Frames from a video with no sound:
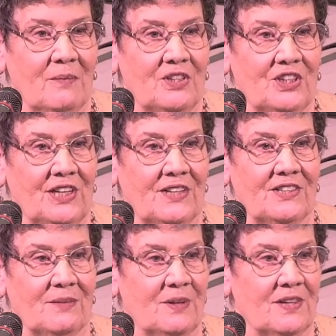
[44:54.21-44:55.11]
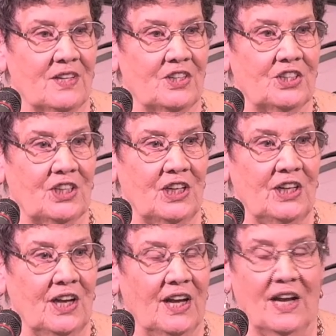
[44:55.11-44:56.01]
but she had something that
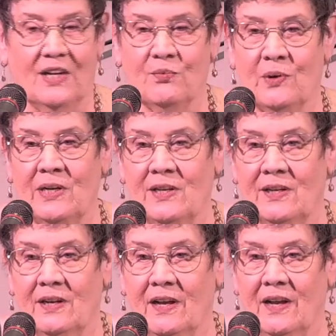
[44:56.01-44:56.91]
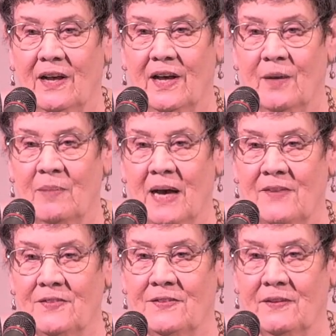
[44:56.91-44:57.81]
she had written
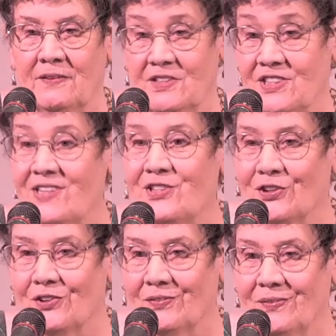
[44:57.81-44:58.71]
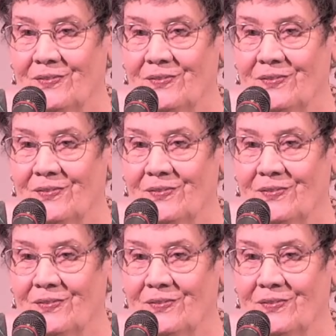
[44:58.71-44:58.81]
about the center